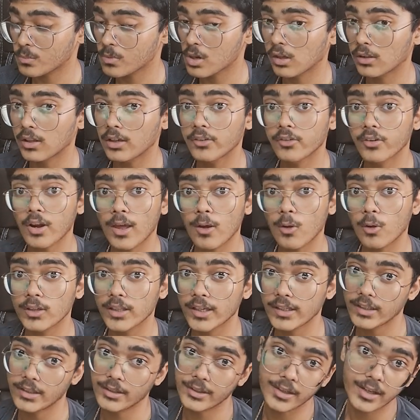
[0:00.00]
let's try calling
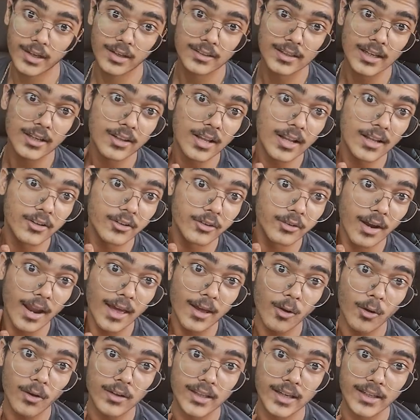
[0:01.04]
in India. Let's try
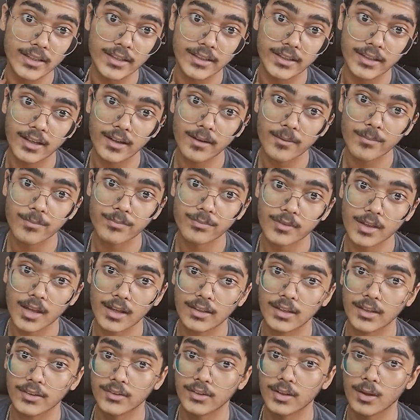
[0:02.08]
calling in India and
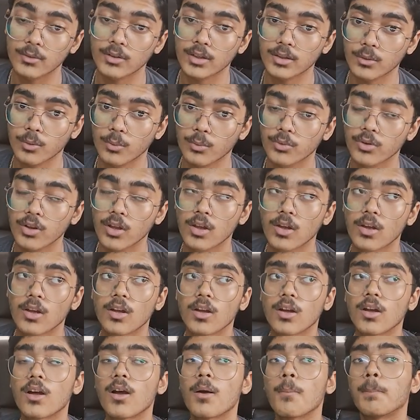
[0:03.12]
let's see how that goes.
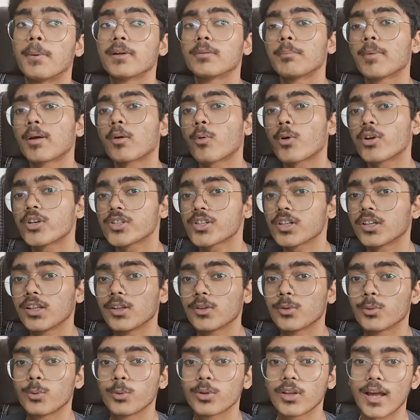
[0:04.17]
But my question is,
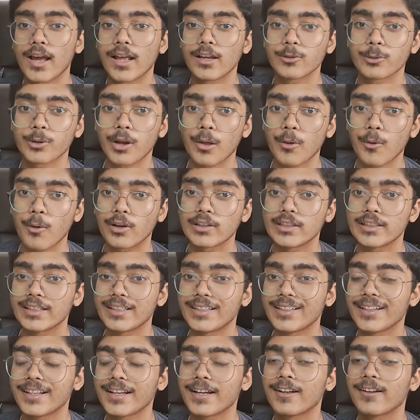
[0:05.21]
who the hell should I call in
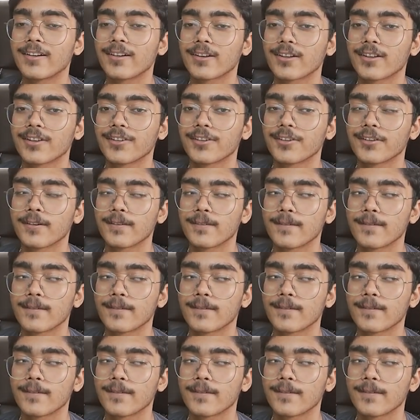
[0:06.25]
India? Because